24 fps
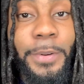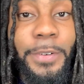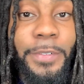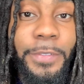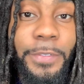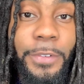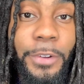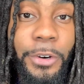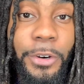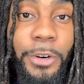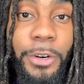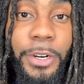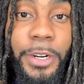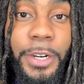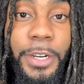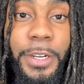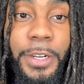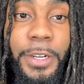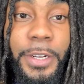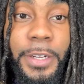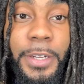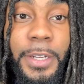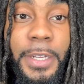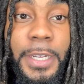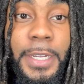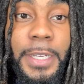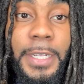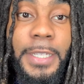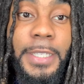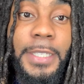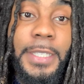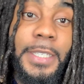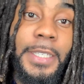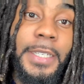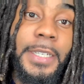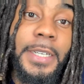Florida
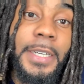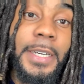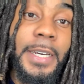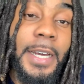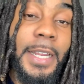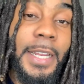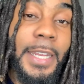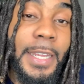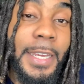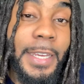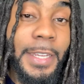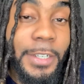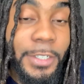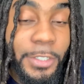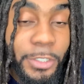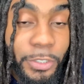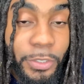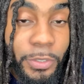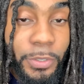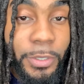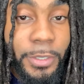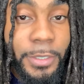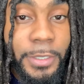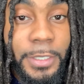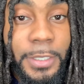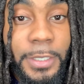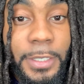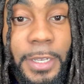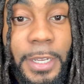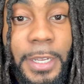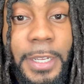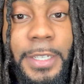to Atlanta, Georgia.